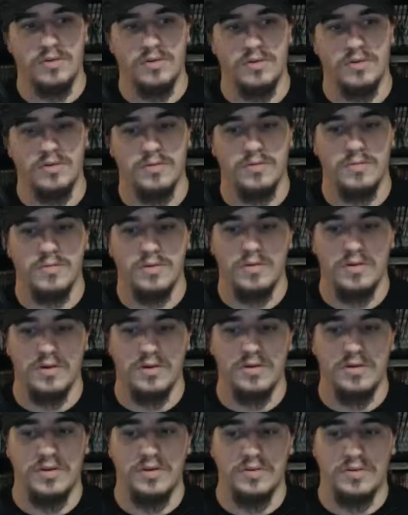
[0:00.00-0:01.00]
her, or
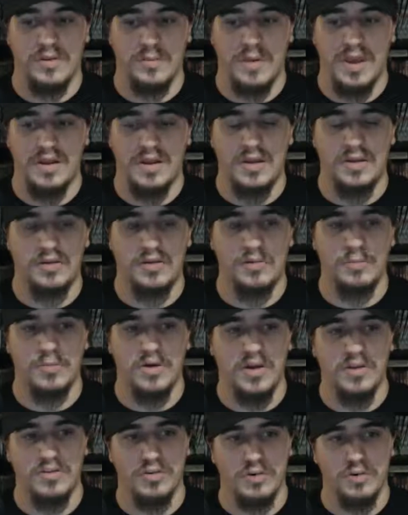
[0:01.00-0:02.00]
you're commanding her
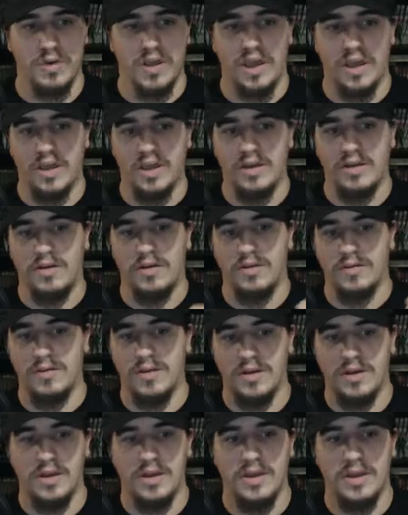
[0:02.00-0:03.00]
brother and
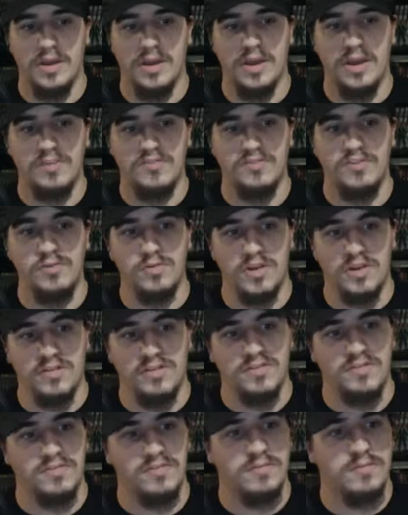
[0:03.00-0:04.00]
his
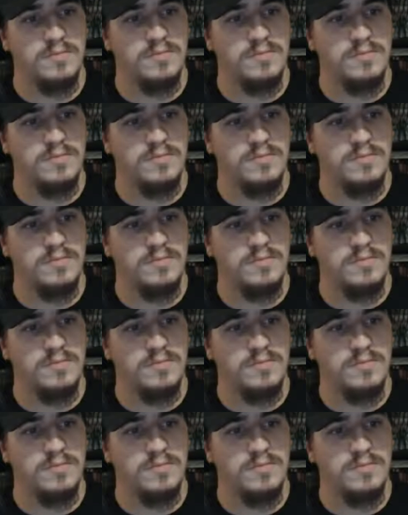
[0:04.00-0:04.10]
units,